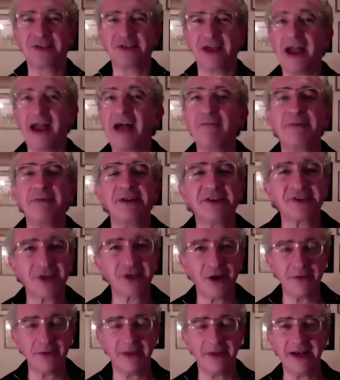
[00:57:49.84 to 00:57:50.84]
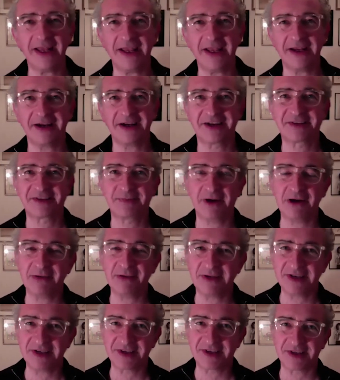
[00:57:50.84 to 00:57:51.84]
There have been so many
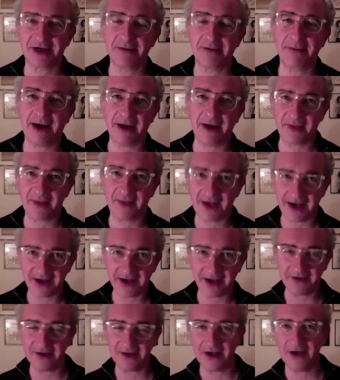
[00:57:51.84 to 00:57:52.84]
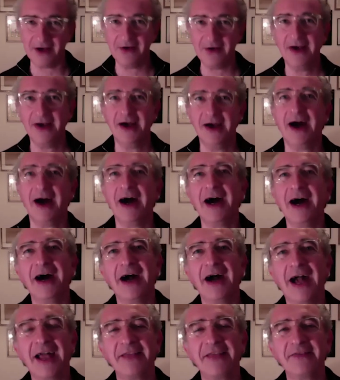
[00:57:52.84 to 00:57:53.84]
experiments about that, you know, uh,
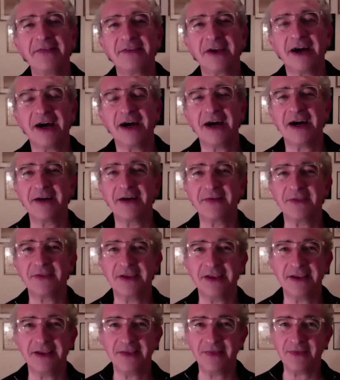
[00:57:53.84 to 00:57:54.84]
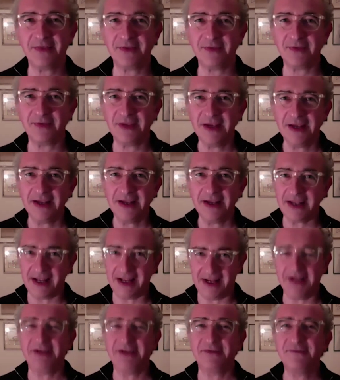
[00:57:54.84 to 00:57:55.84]
and uh,
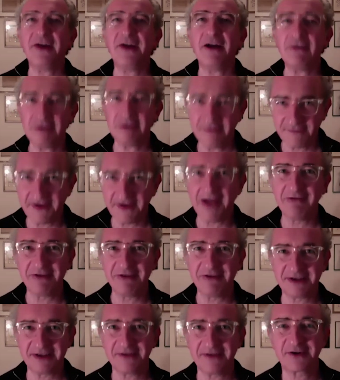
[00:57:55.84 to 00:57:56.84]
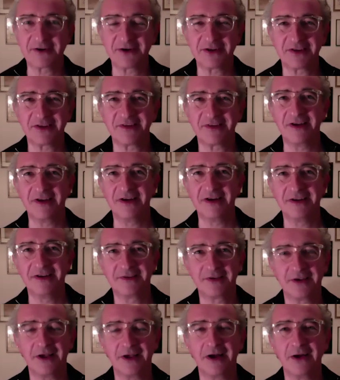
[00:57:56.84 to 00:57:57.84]
it's very, very difficult to,
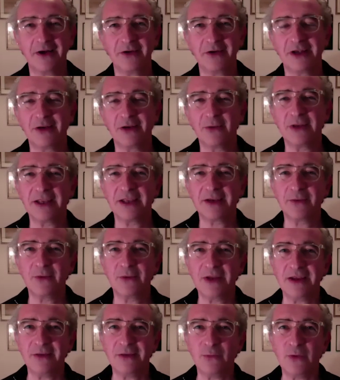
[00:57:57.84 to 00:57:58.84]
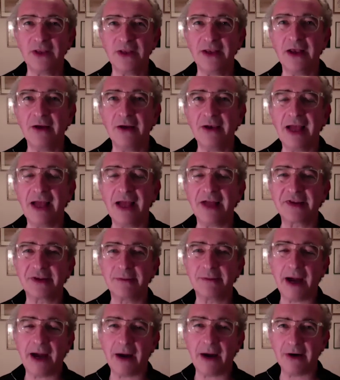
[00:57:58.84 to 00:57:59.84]
to know. You know, we we we know less
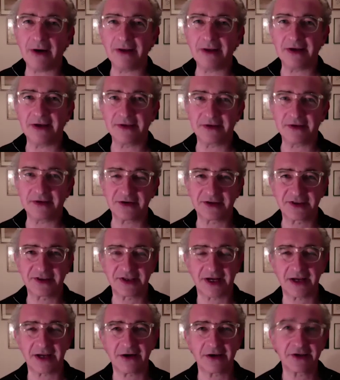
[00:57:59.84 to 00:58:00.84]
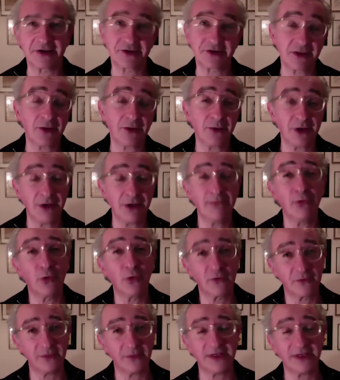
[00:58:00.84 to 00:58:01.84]
about a, a dog's psychology, although we know more than we